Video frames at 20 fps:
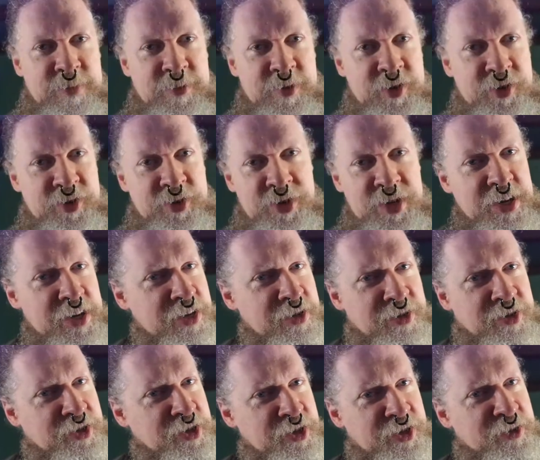She is
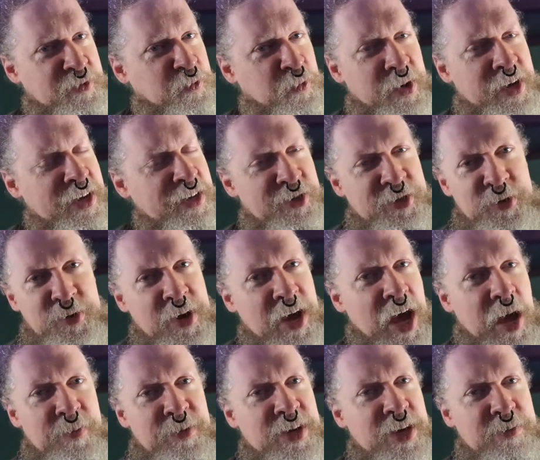just way too
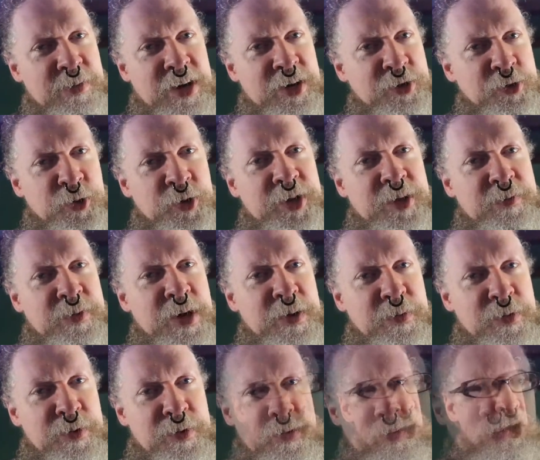happy about toilet
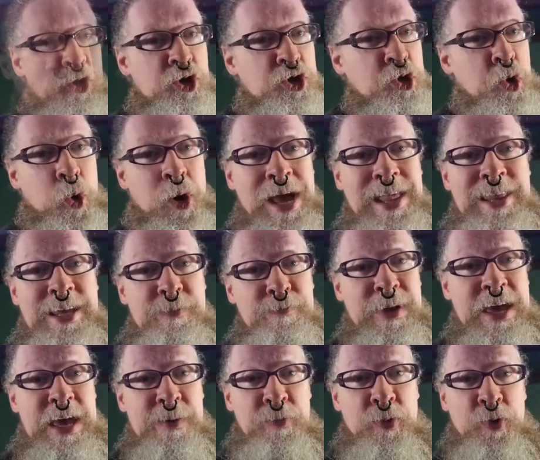paper. Toilet
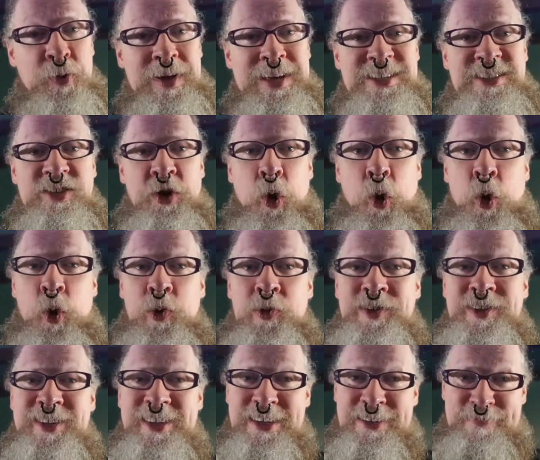paper is
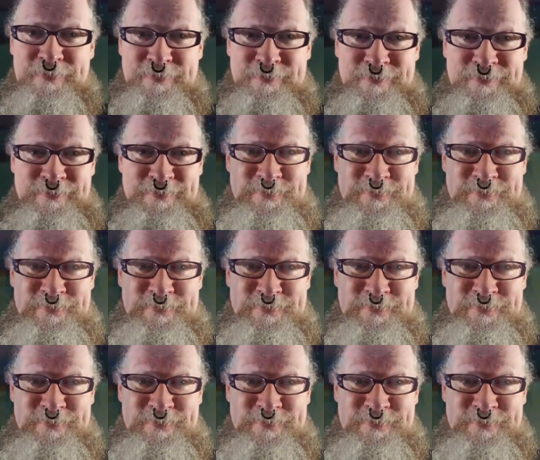wholesome.